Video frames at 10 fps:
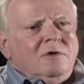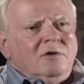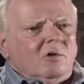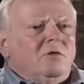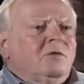
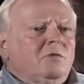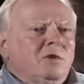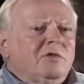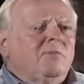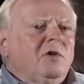you know,
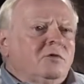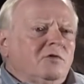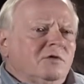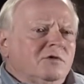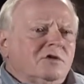with the
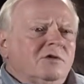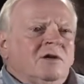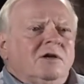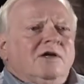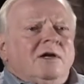balloons,
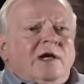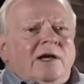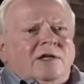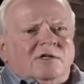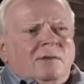
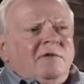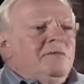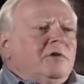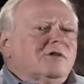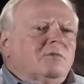and some of
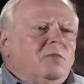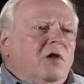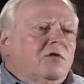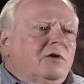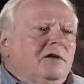them
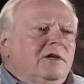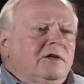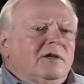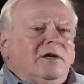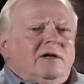exploded
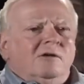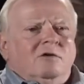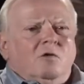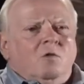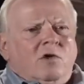in uh,
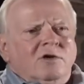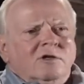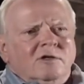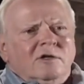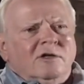you know,
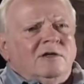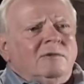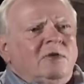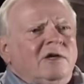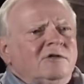Washington
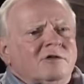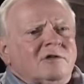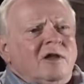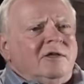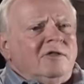and
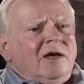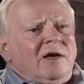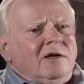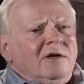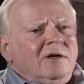places like
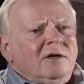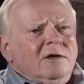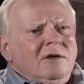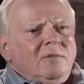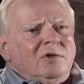that,
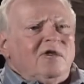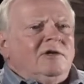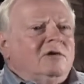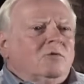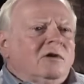but they
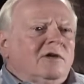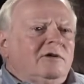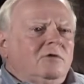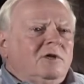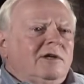didn't really
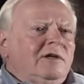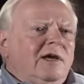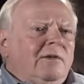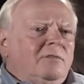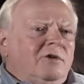do any
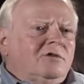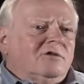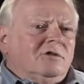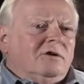damage.